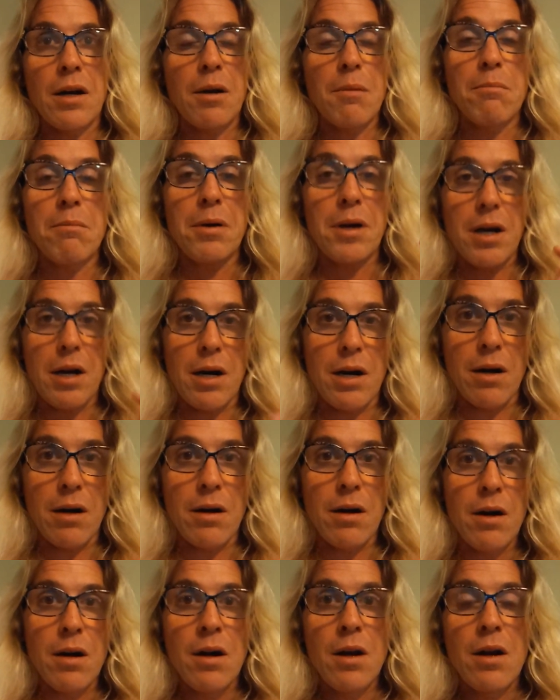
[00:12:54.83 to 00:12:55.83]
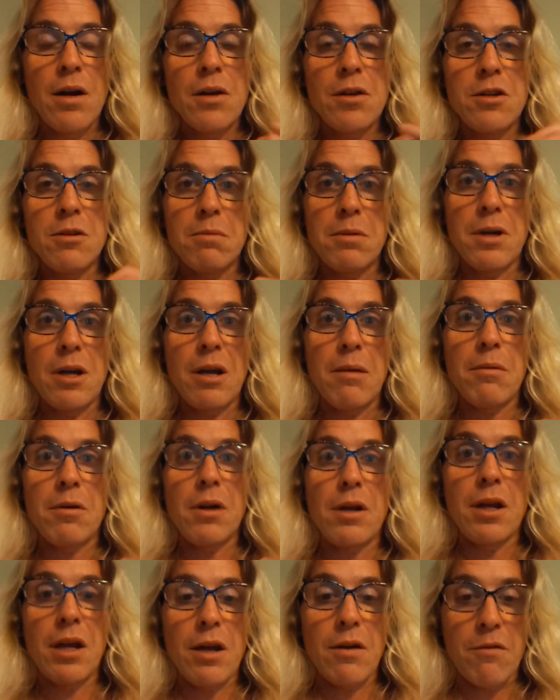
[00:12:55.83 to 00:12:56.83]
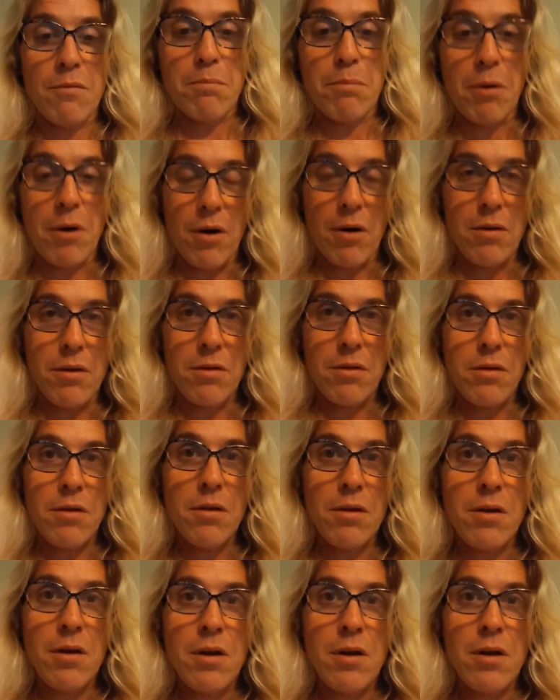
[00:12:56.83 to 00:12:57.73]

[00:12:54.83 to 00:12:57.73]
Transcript: compare, to be able to give birth